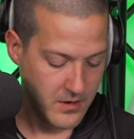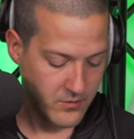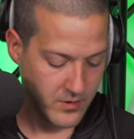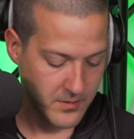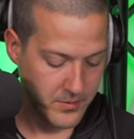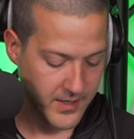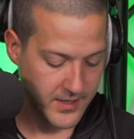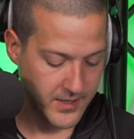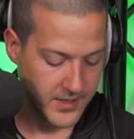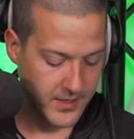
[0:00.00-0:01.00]
So we're going to plug
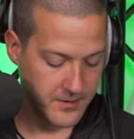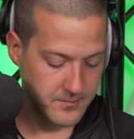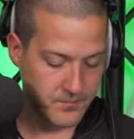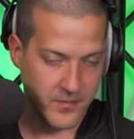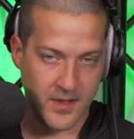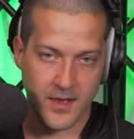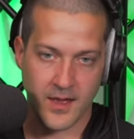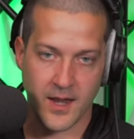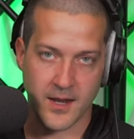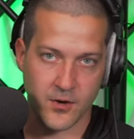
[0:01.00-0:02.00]
into here,
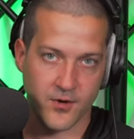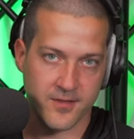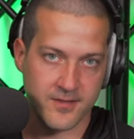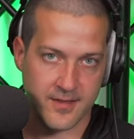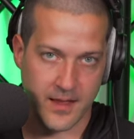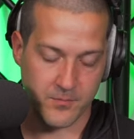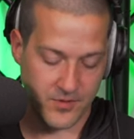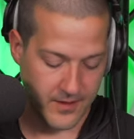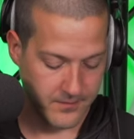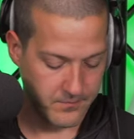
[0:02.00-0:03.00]
and I notice the same
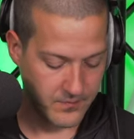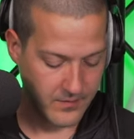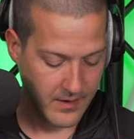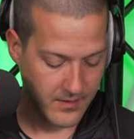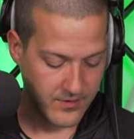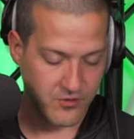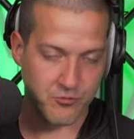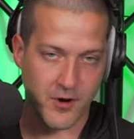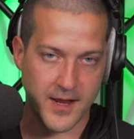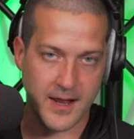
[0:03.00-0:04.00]
thing. This
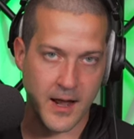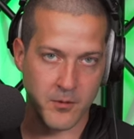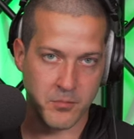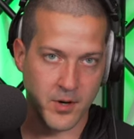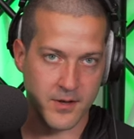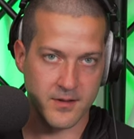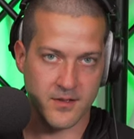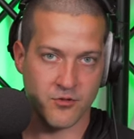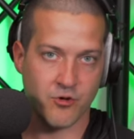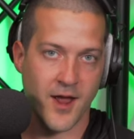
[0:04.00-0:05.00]
right output
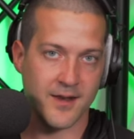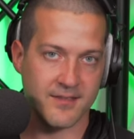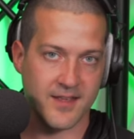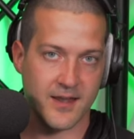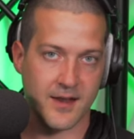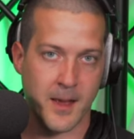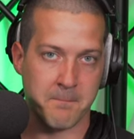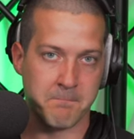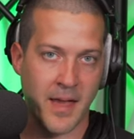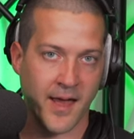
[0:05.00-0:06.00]
is trying to send a
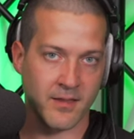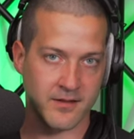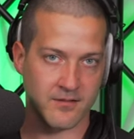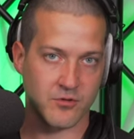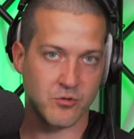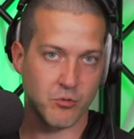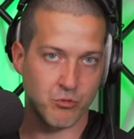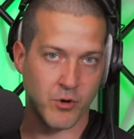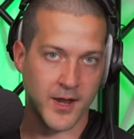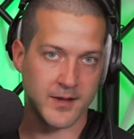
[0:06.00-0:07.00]
balanced
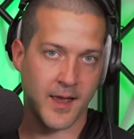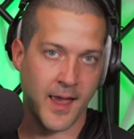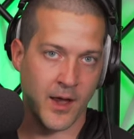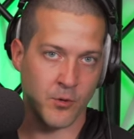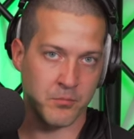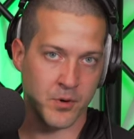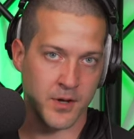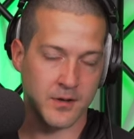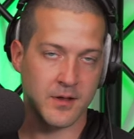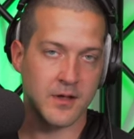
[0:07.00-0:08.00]
right
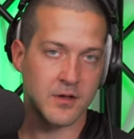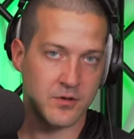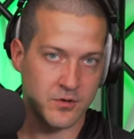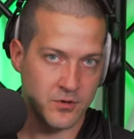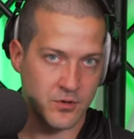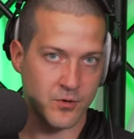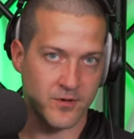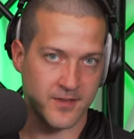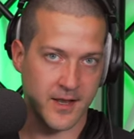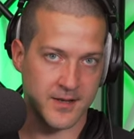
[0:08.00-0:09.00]
output to
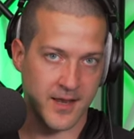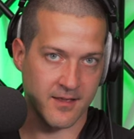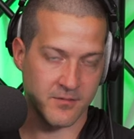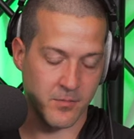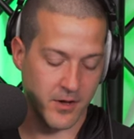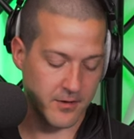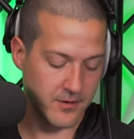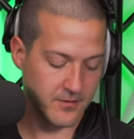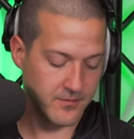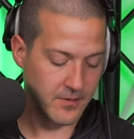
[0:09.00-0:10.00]
a set of desk
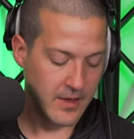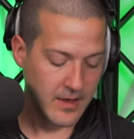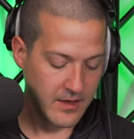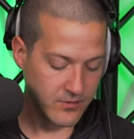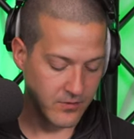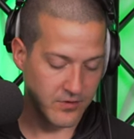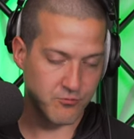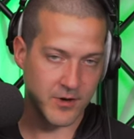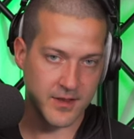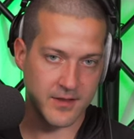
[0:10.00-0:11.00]
monitors. So this
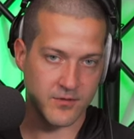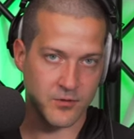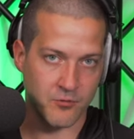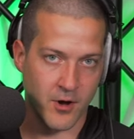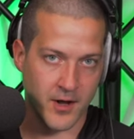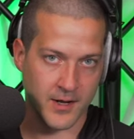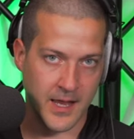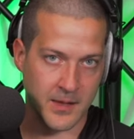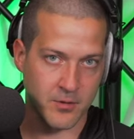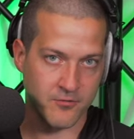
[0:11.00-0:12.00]
really is the wrong
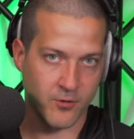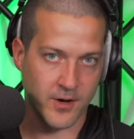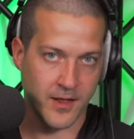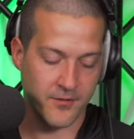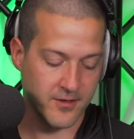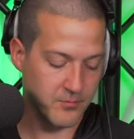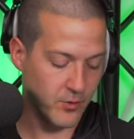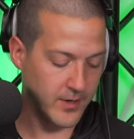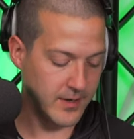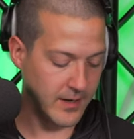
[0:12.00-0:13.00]
cable for it at this
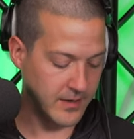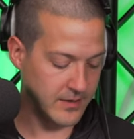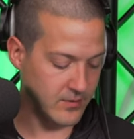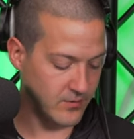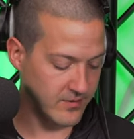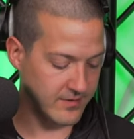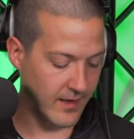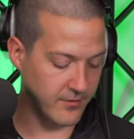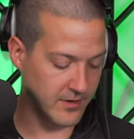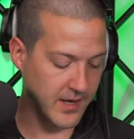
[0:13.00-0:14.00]
point. I'm going to use this
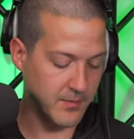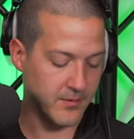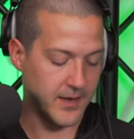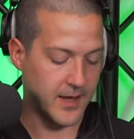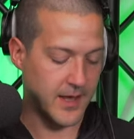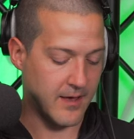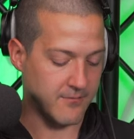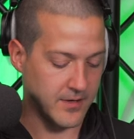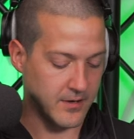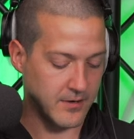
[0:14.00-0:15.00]
other cable that I
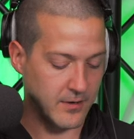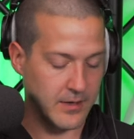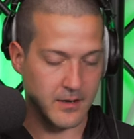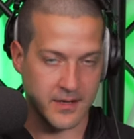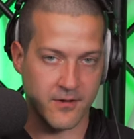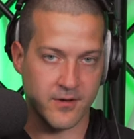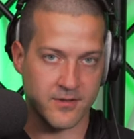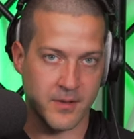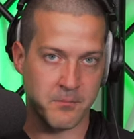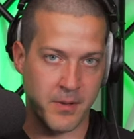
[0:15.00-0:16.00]
have here, and it'll give
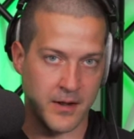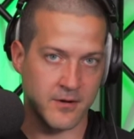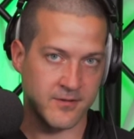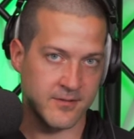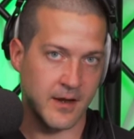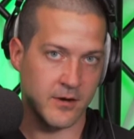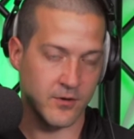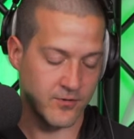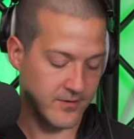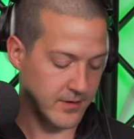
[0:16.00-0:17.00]
us a better
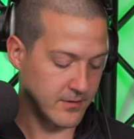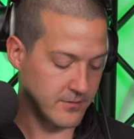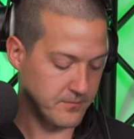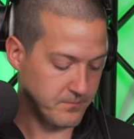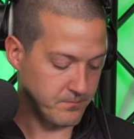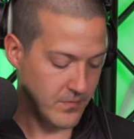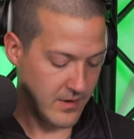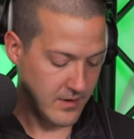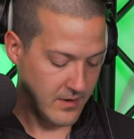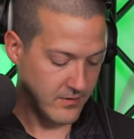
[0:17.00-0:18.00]
stereo signal.
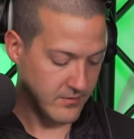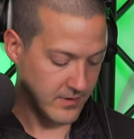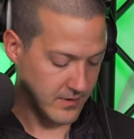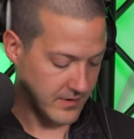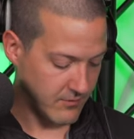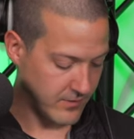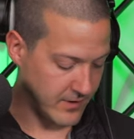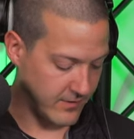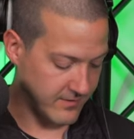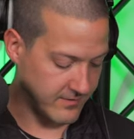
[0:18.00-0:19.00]
So I'm going to get
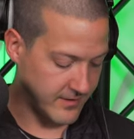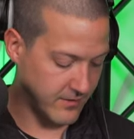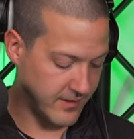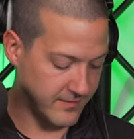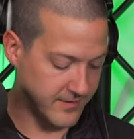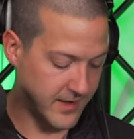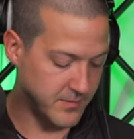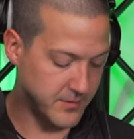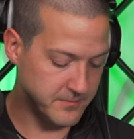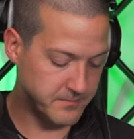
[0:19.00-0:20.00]
rid of this T R S
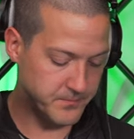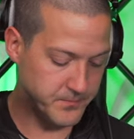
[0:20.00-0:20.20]
cable.